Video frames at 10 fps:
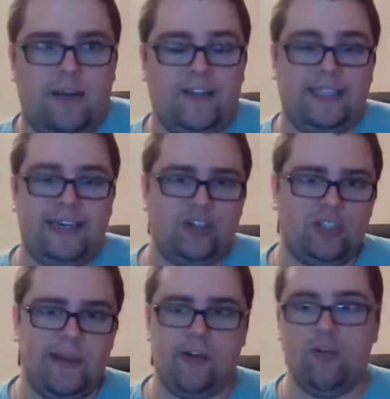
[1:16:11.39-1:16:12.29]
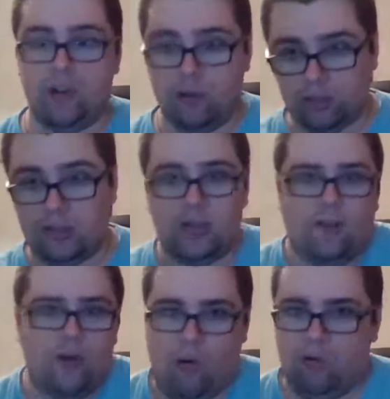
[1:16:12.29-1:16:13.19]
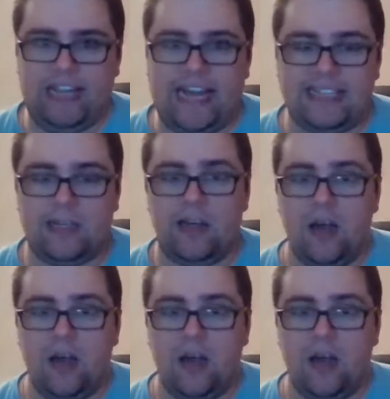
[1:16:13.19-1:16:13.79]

an extension speaker you can also think of your own task